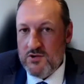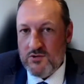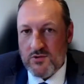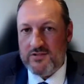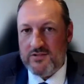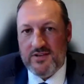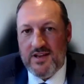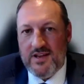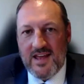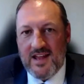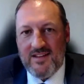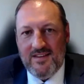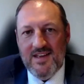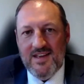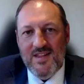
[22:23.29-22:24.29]
trustee,
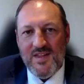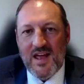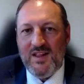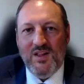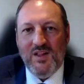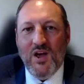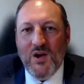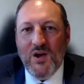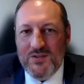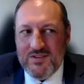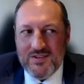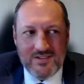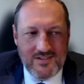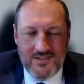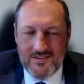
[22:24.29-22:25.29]
that loan
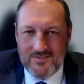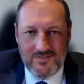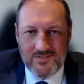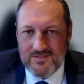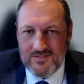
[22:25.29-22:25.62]
to